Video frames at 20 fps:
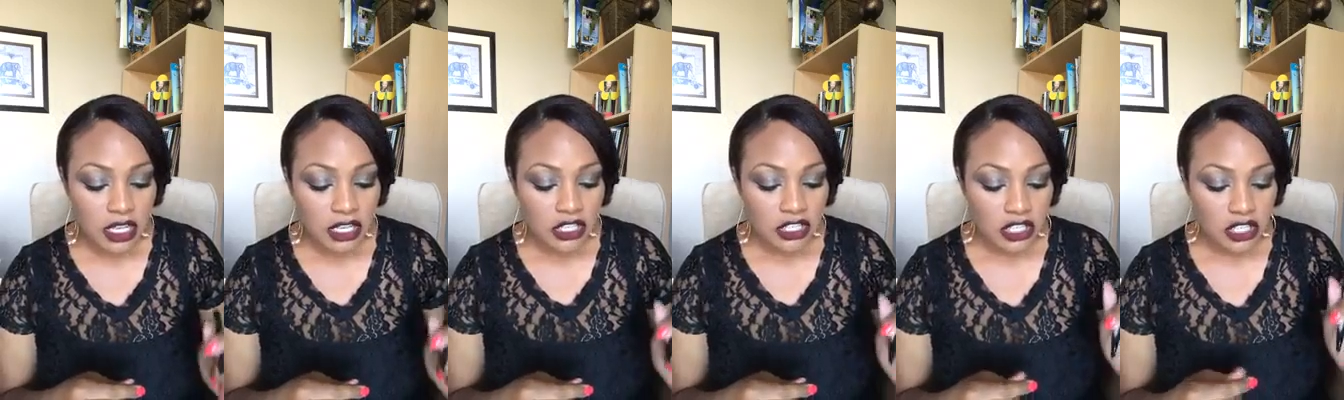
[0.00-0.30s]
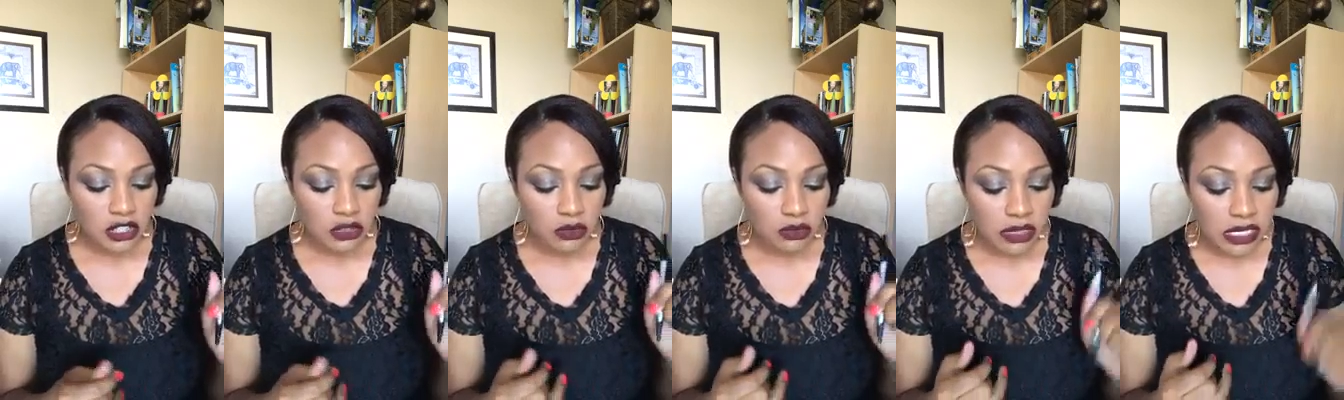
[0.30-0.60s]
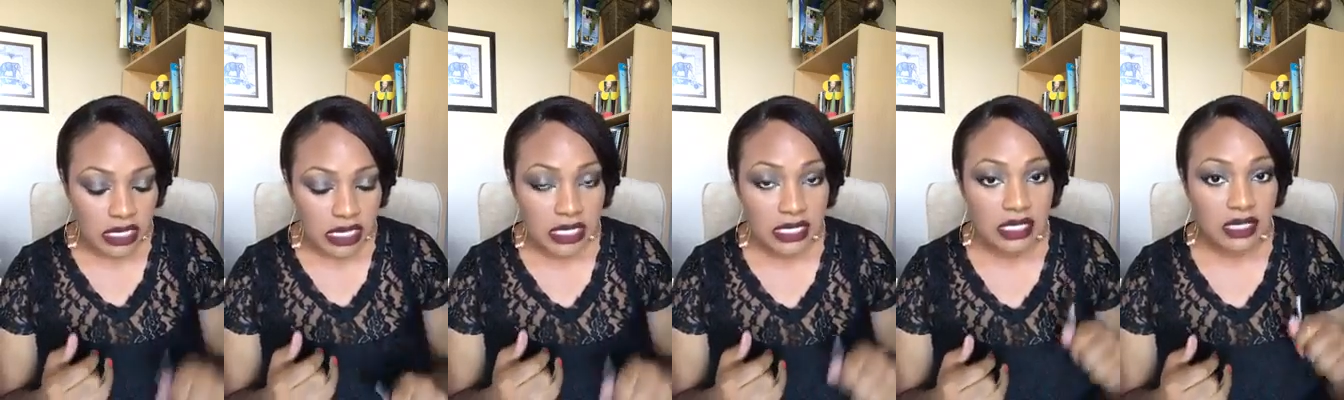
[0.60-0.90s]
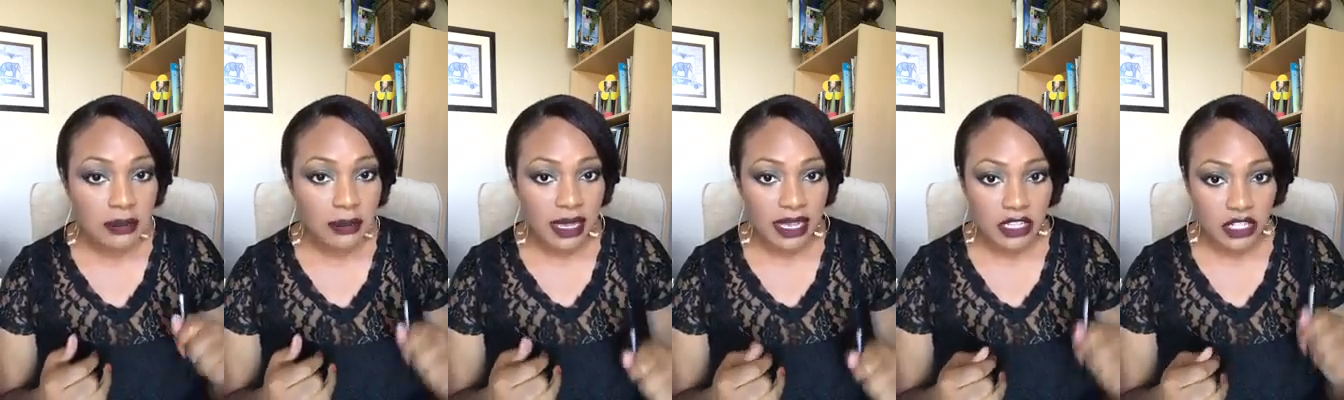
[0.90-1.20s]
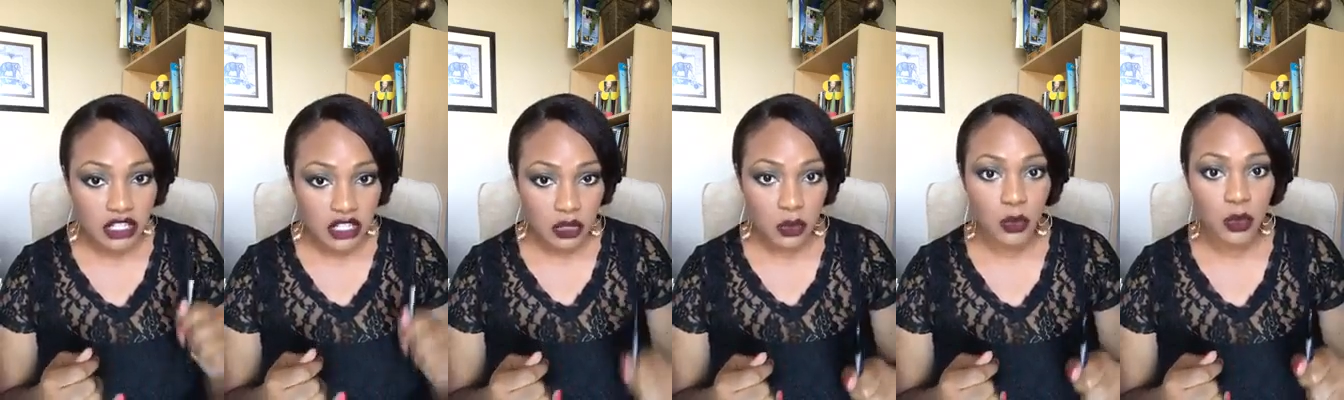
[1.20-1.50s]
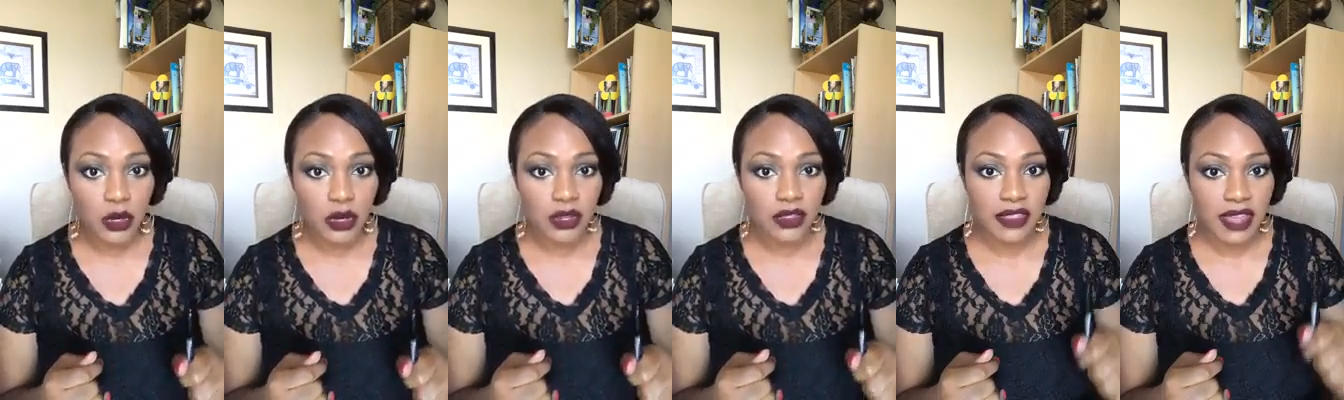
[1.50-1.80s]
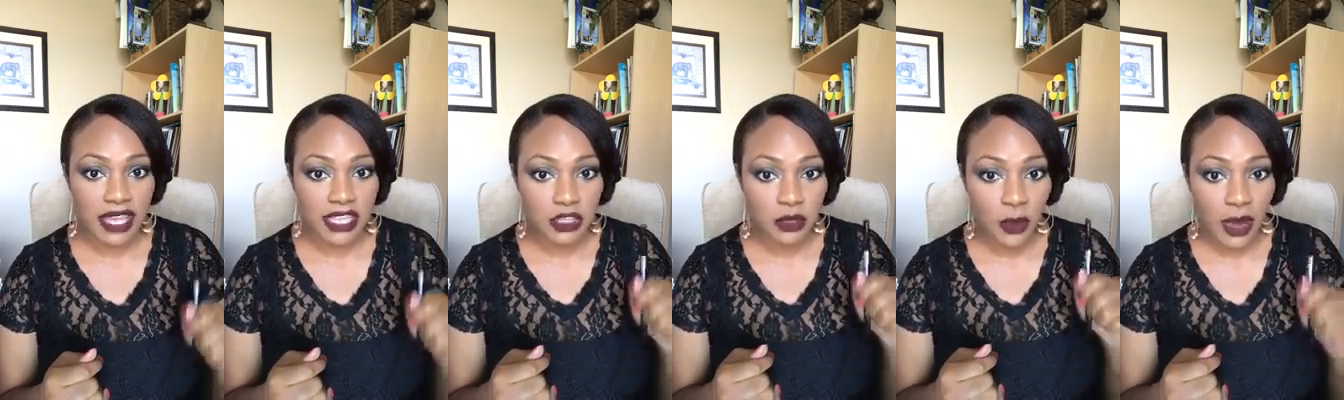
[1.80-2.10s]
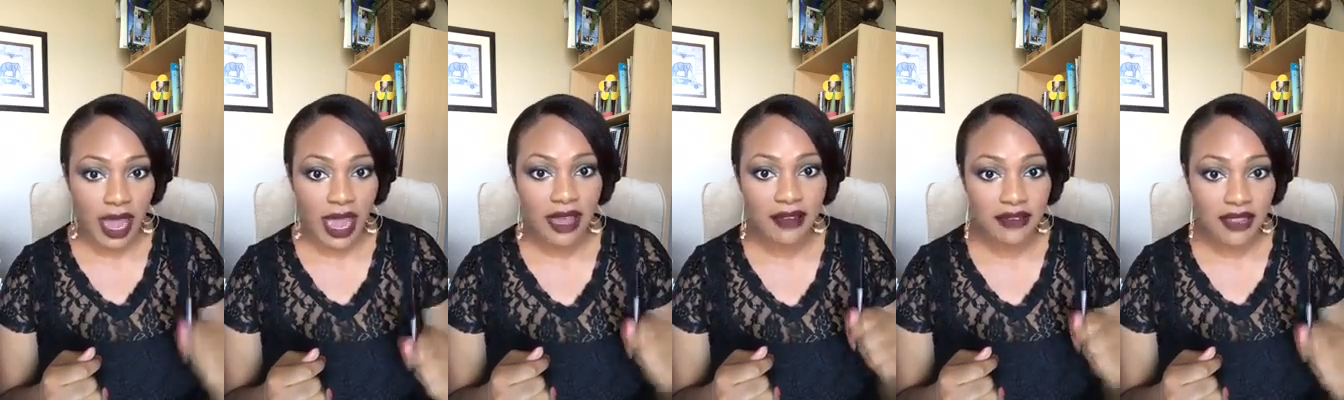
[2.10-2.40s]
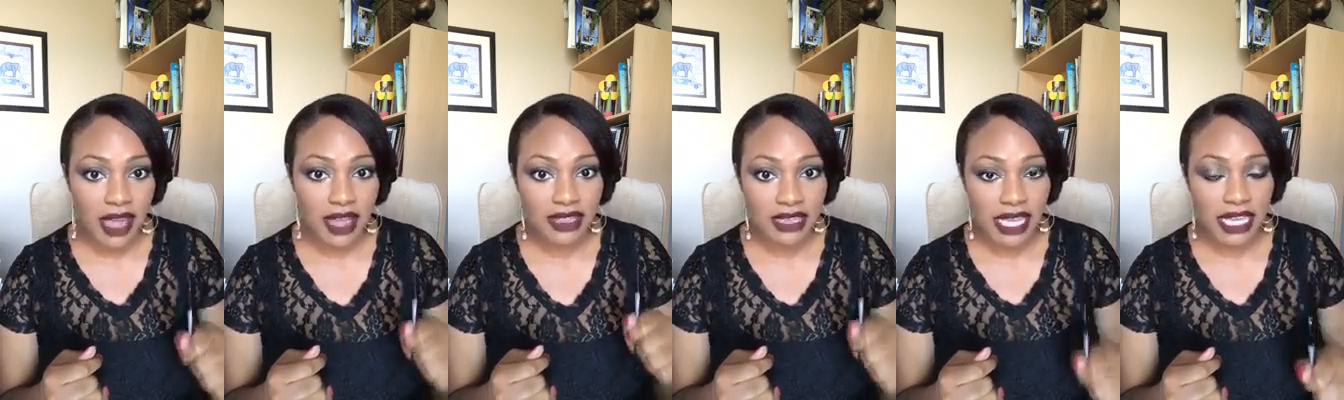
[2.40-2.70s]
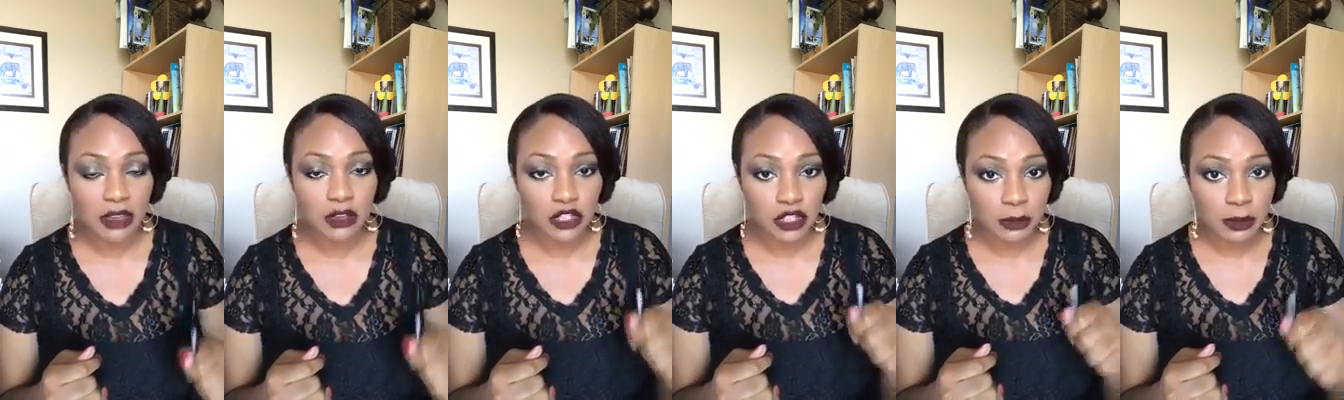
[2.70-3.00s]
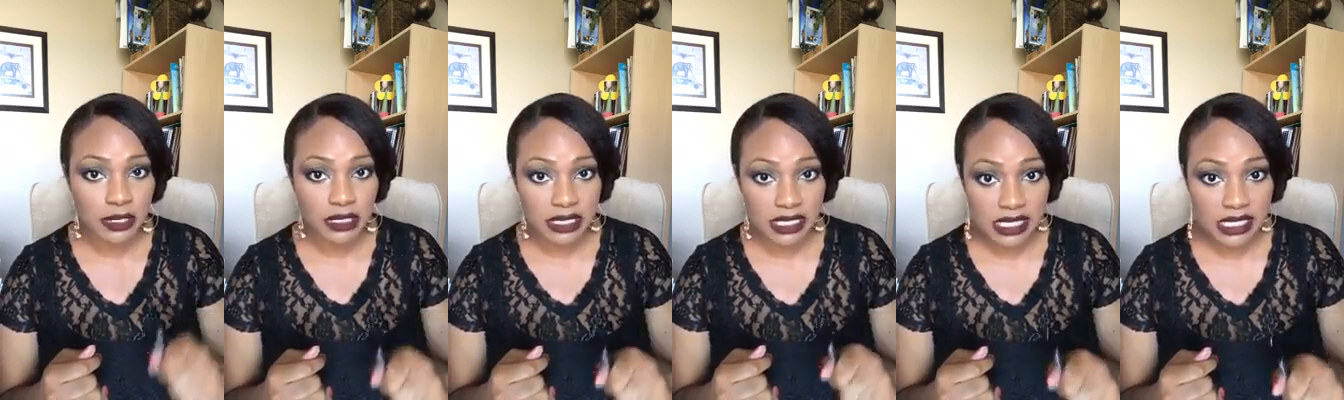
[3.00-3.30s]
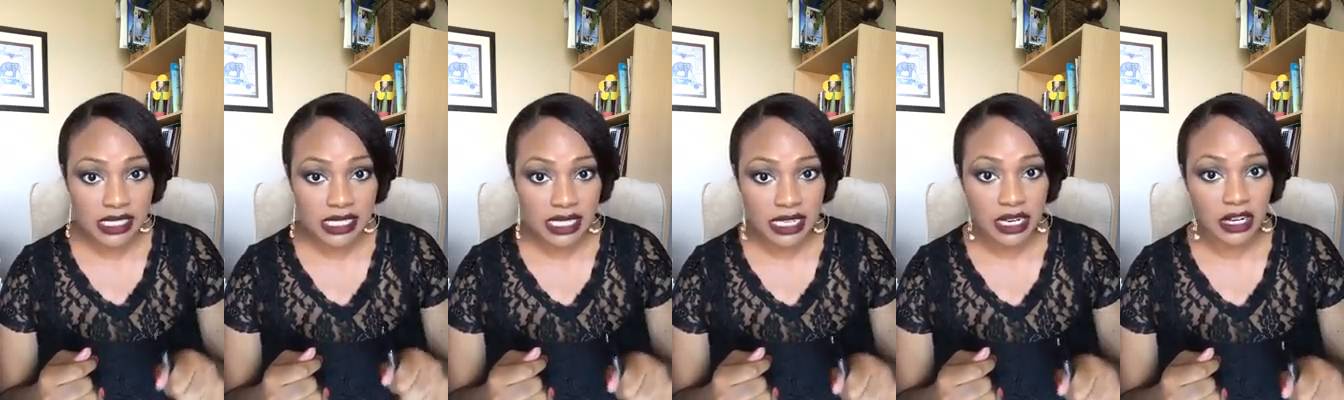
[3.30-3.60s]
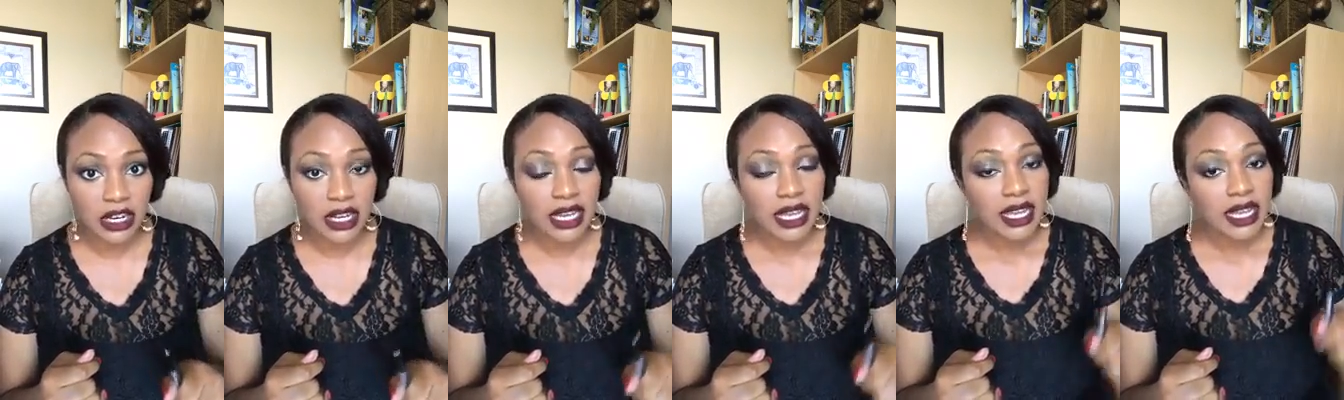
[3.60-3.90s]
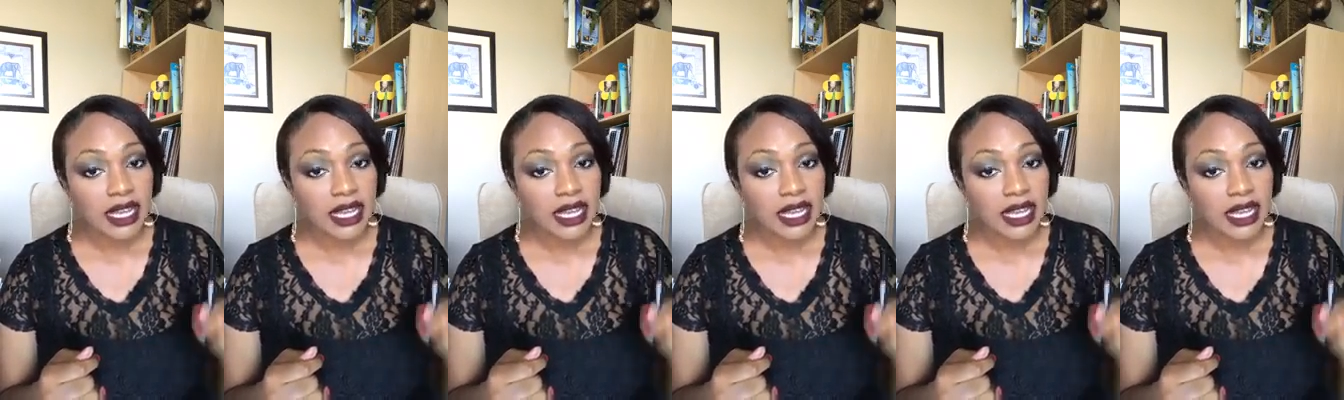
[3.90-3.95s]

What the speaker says: So you need to make sure that you have that language built into there.